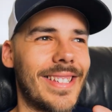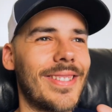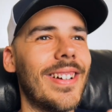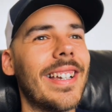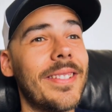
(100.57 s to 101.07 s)

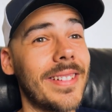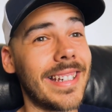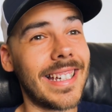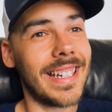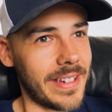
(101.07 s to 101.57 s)
so
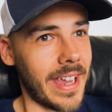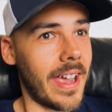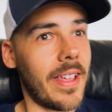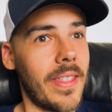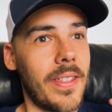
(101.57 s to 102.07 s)
anyway,
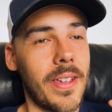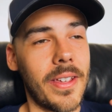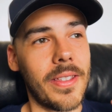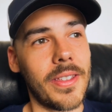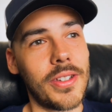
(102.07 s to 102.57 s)
yeah,
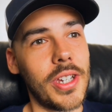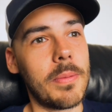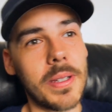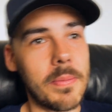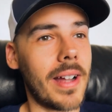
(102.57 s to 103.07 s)
the, the
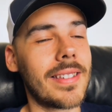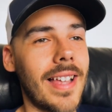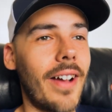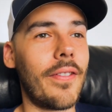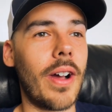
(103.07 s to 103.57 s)
cheapest mats
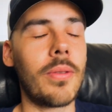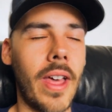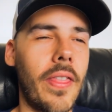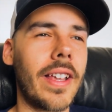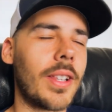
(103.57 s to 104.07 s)
that I found,
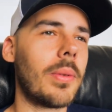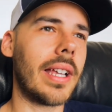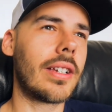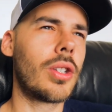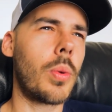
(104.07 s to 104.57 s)
I think they were
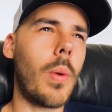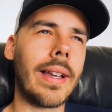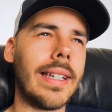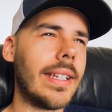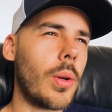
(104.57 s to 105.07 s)
like
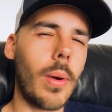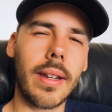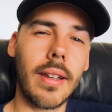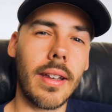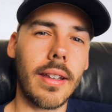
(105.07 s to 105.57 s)
20
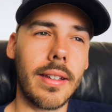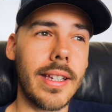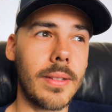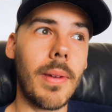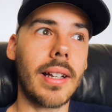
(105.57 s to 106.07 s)
quid,
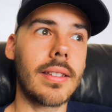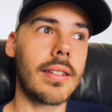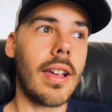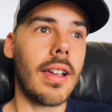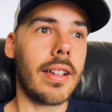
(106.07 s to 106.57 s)
these
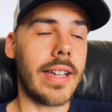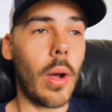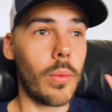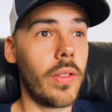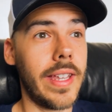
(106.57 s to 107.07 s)
mats.
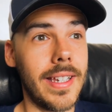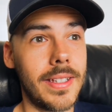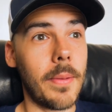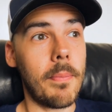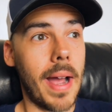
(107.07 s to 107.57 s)
Now,
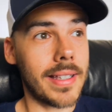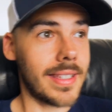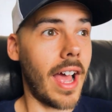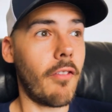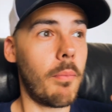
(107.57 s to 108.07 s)
these mats
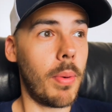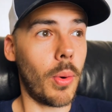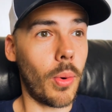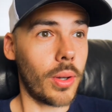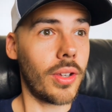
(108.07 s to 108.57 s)
that I've
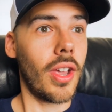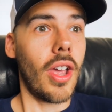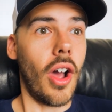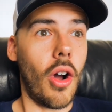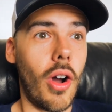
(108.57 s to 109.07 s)
bought
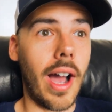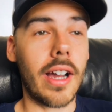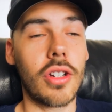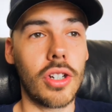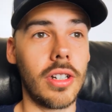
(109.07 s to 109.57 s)
are
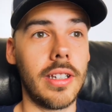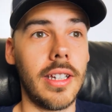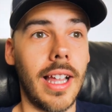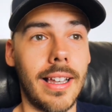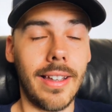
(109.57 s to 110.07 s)

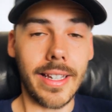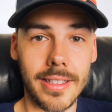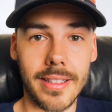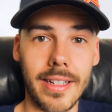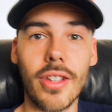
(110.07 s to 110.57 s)
actually
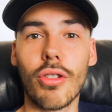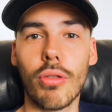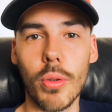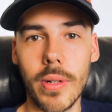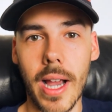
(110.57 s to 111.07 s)
listed as
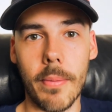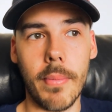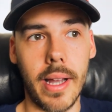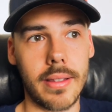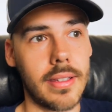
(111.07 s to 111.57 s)
crew cab
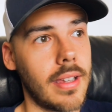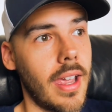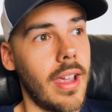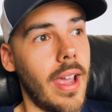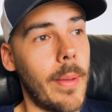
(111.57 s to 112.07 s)
mats.
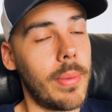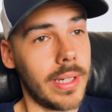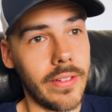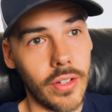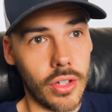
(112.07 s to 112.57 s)
And
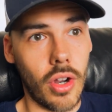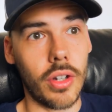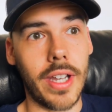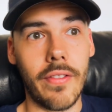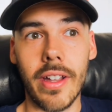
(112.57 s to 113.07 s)
believe it or
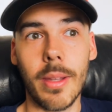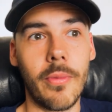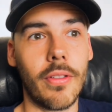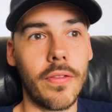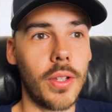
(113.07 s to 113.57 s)
not, I've had them
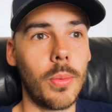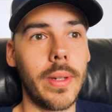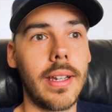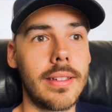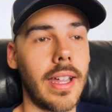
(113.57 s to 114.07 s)
for a few
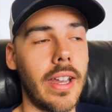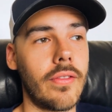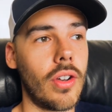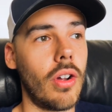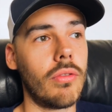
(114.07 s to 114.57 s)
weeks and
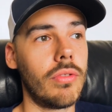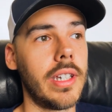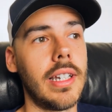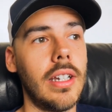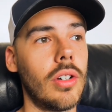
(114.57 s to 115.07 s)
I've not
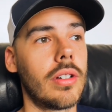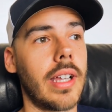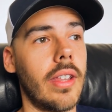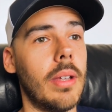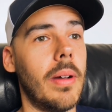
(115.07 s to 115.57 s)
really looked
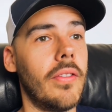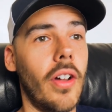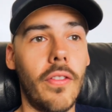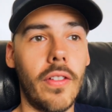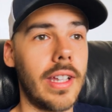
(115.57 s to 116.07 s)
at them. I've
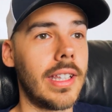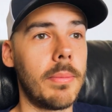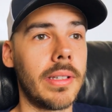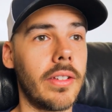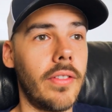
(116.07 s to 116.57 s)
not fitted
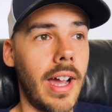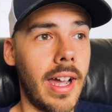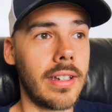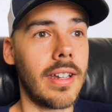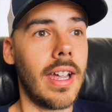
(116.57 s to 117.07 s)
them in the
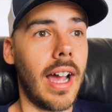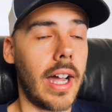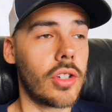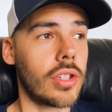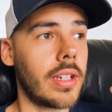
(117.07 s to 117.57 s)
van.
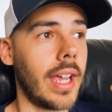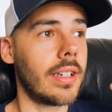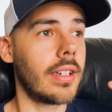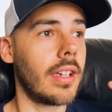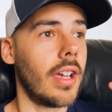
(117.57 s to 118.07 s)
I just
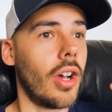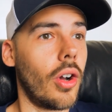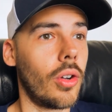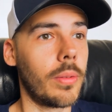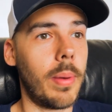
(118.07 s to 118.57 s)
kind of
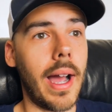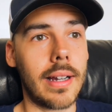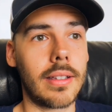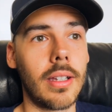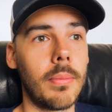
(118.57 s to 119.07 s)

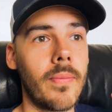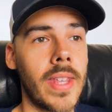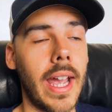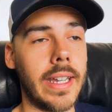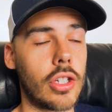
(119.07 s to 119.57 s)
unpacked them
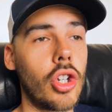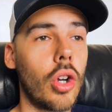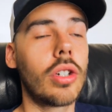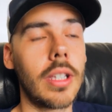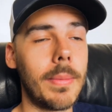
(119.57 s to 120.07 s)
and I
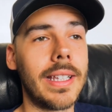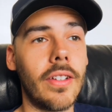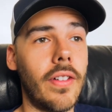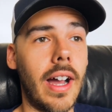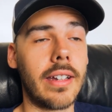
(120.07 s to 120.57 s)
chucked them in
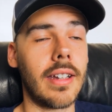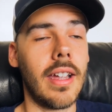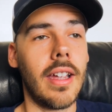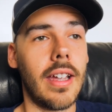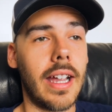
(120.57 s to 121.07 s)
the van
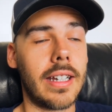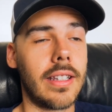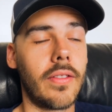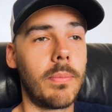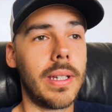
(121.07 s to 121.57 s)
and they've